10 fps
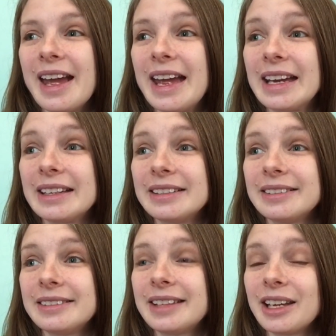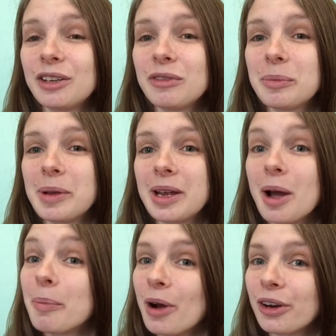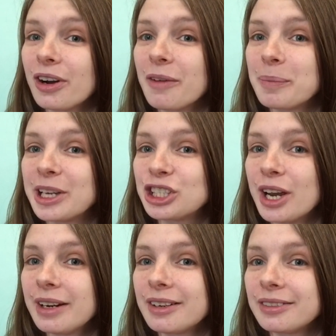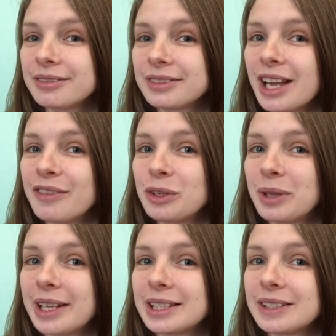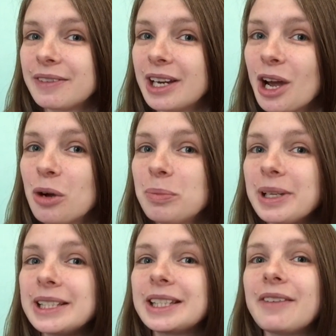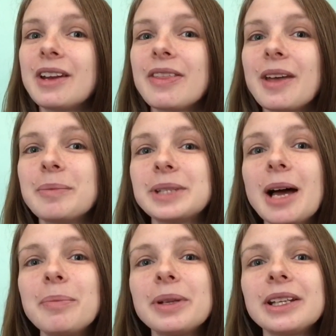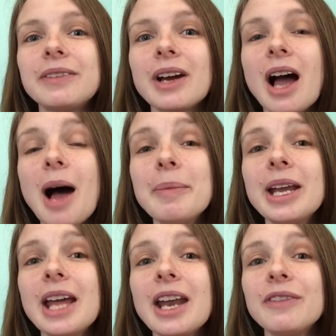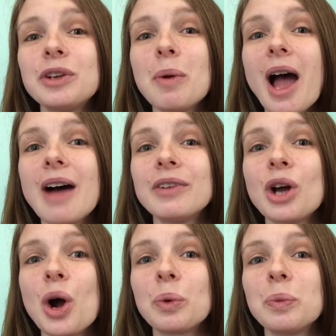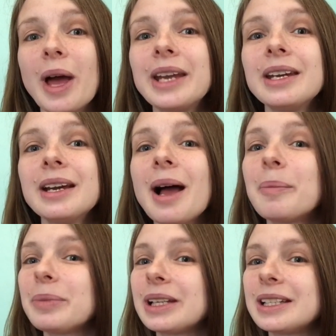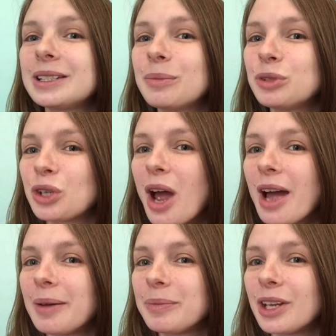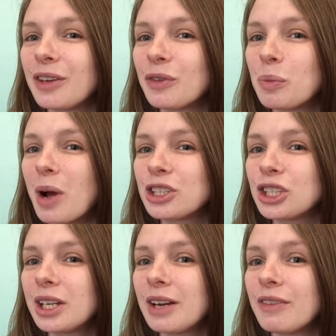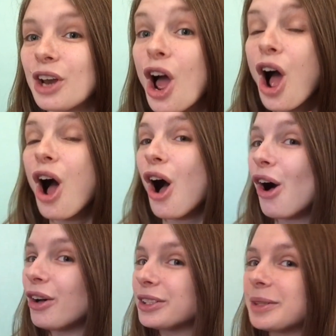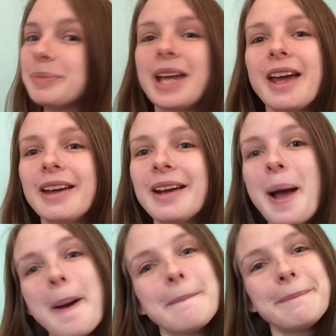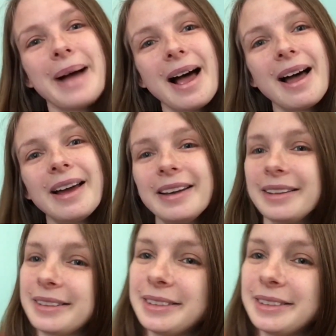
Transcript: thank you for being a part of my channel. If you like this video, please give it a thumbs up, leave a comment, and if you haven't already, please subscribe. Thank you for watching and have an awesome day. Bye!